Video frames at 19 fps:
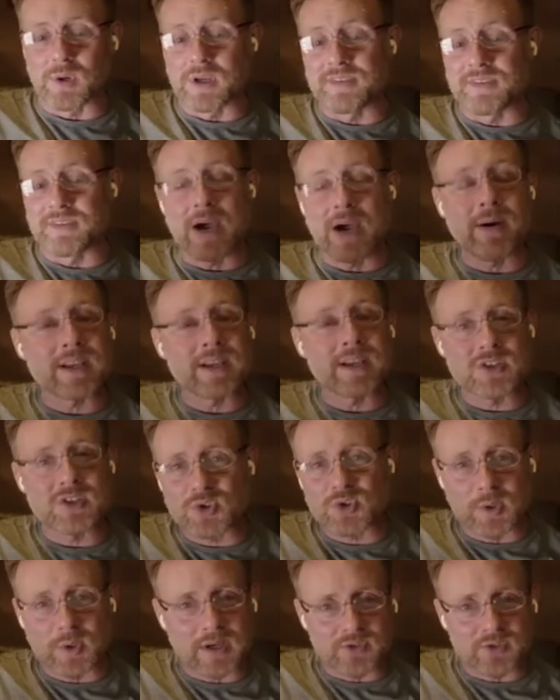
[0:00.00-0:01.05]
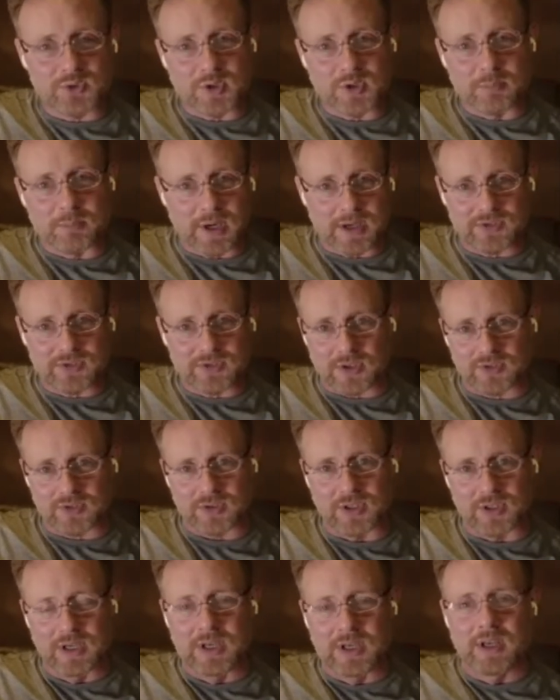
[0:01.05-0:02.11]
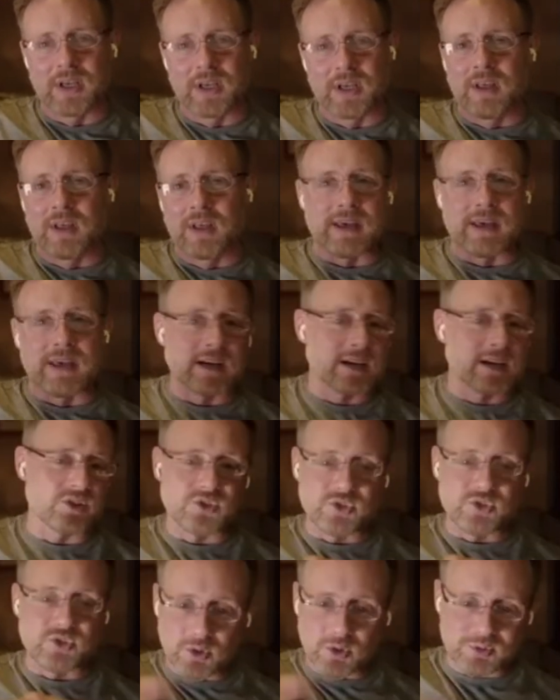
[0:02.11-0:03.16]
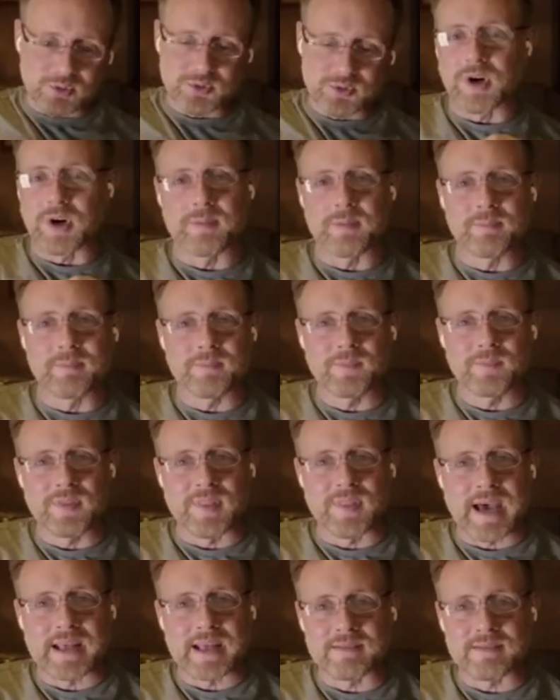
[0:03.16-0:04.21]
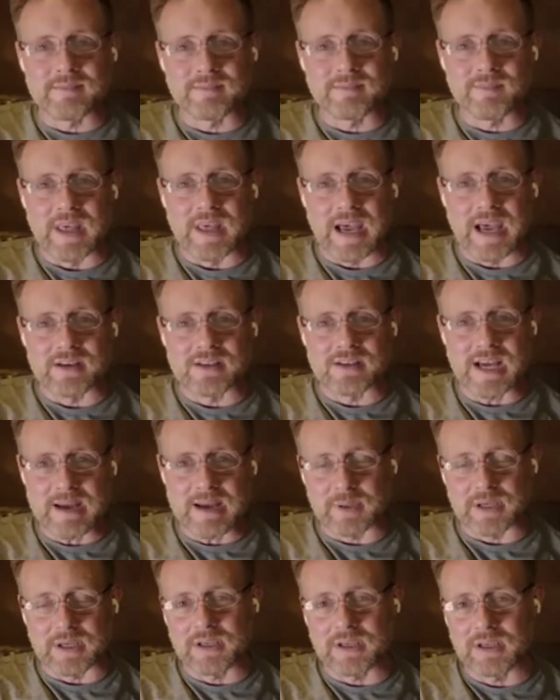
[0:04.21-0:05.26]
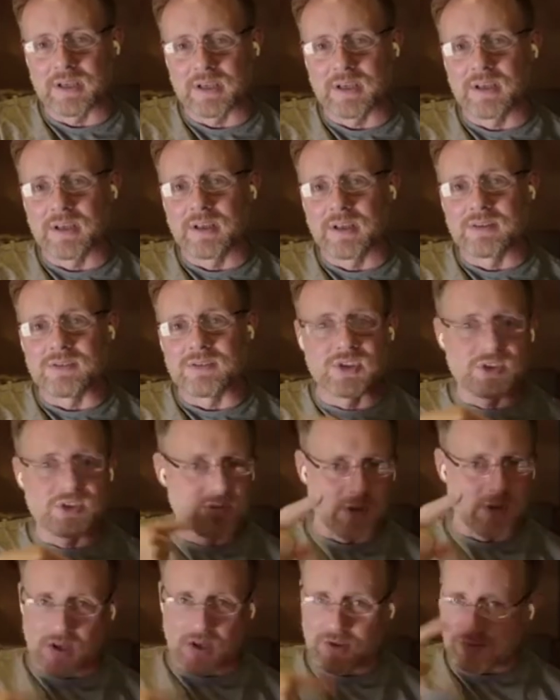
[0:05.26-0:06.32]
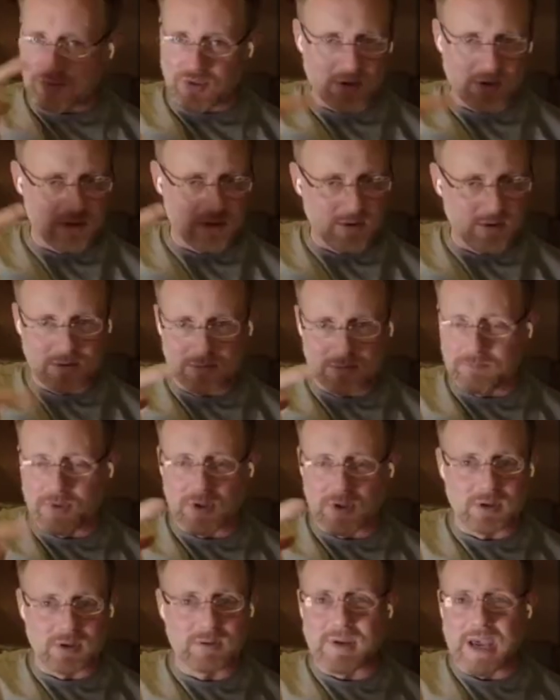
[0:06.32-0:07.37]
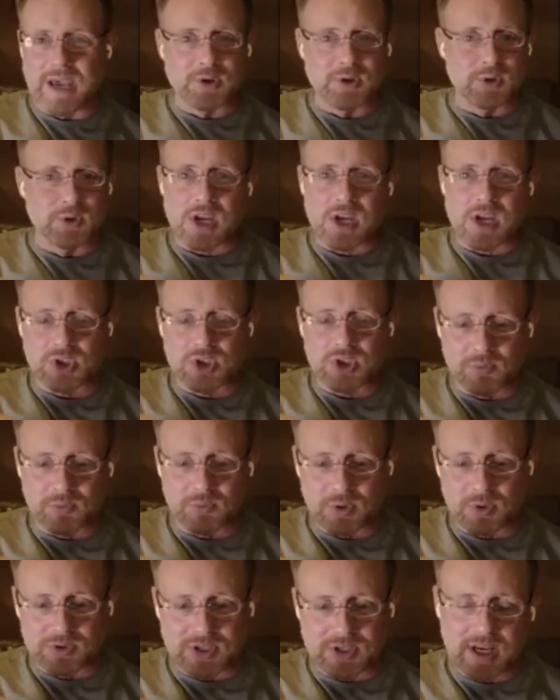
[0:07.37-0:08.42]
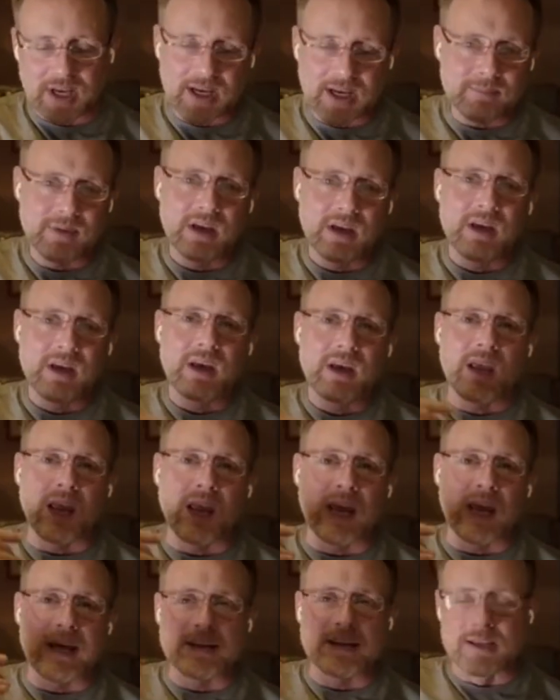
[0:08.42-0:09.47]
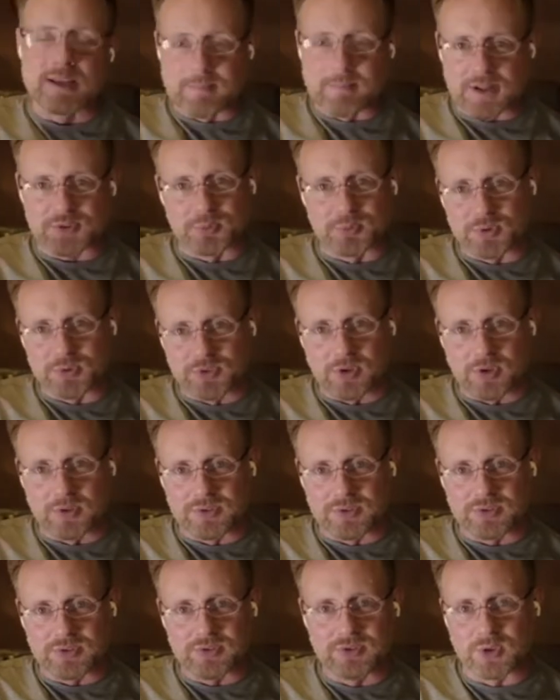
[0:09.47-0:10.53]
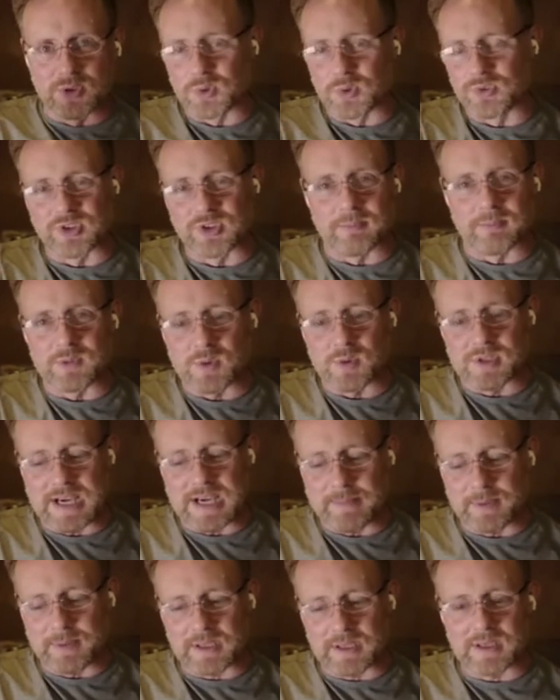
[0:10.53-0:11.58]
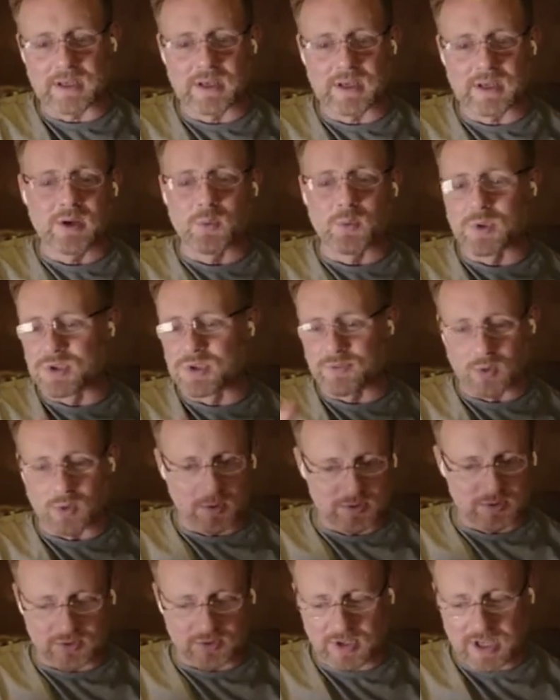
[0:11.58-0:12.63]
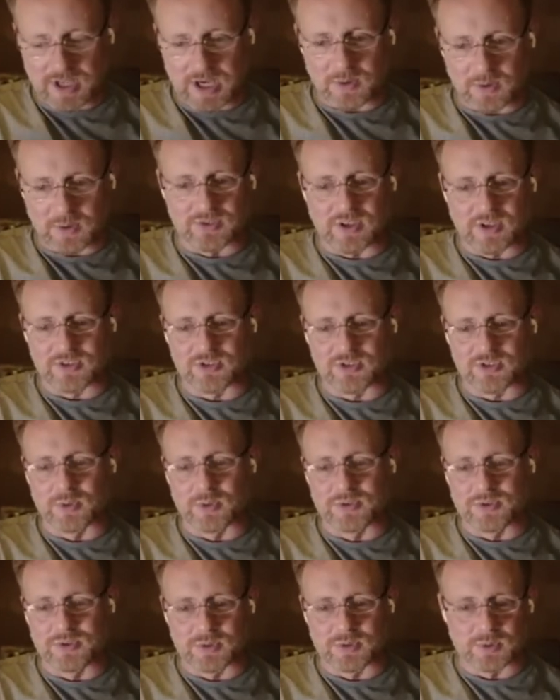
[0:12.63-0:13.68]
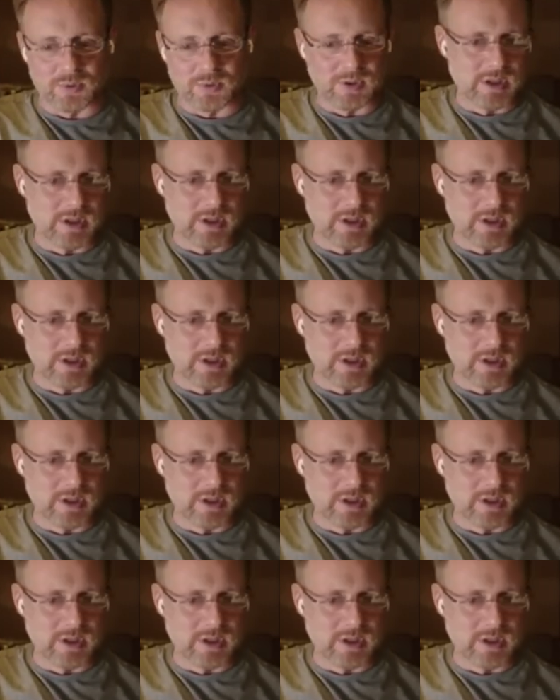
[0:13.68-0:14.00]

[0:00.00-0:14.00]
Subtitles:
Well, now I can just write a stream processor that consumes from that topic, does the aggregation in real time, and emits results to some new topic, which of course is now accessible to